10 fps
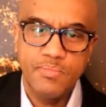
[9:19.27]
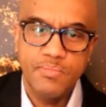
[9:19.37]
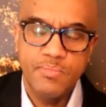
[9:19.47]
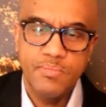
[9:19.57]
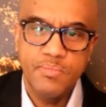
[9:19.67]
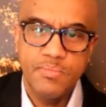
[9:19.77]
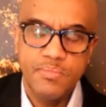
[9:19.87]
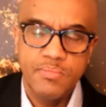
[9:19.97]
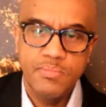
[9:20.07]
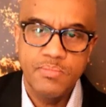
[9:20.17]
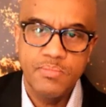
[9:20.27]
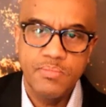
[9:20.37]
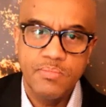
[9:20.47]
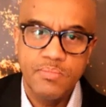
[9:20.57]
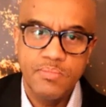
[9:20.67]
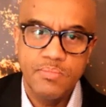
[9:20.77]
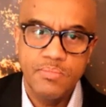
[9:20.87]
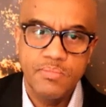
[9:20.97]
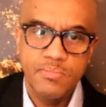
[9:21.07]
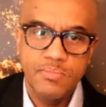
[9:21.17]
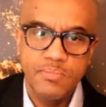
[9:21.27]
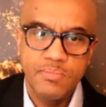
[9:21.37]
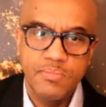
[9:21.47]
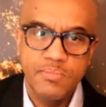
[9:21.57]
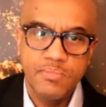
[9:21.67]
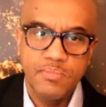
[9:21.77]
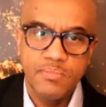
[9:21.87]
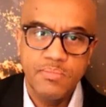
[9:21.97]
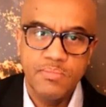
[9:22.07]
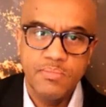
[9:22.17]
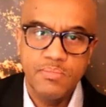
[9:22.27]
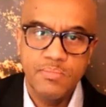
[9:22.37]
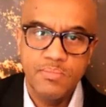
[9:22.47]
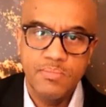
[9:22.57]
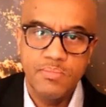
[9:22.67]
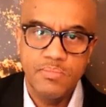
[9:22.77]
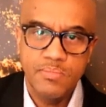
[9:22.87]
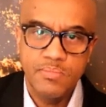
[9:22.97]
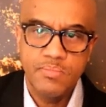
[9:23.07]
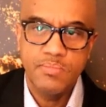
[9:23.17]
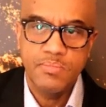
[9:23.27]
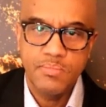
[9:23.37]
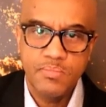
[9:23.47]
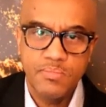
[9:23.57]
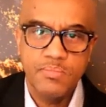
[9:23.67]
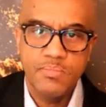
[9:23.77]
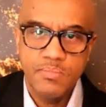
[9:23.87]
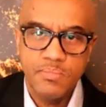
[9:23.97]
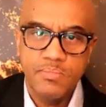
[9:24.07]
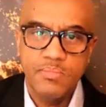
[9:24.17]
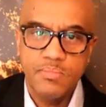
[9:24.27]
(silent)